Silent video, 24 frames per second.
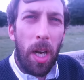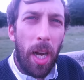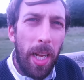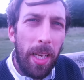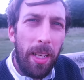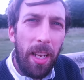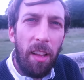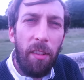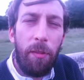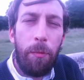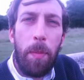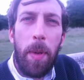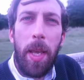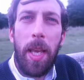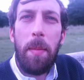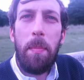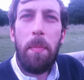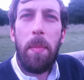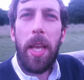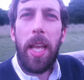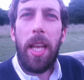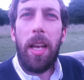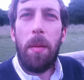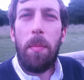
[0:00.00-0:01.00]
I love
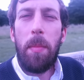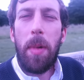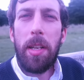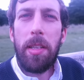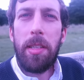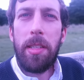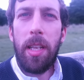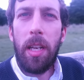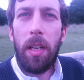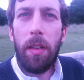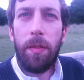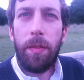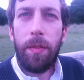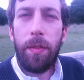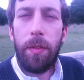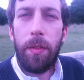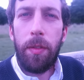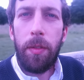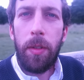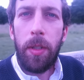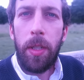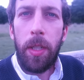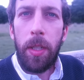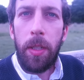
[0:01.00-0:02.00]
being me. I'm myself.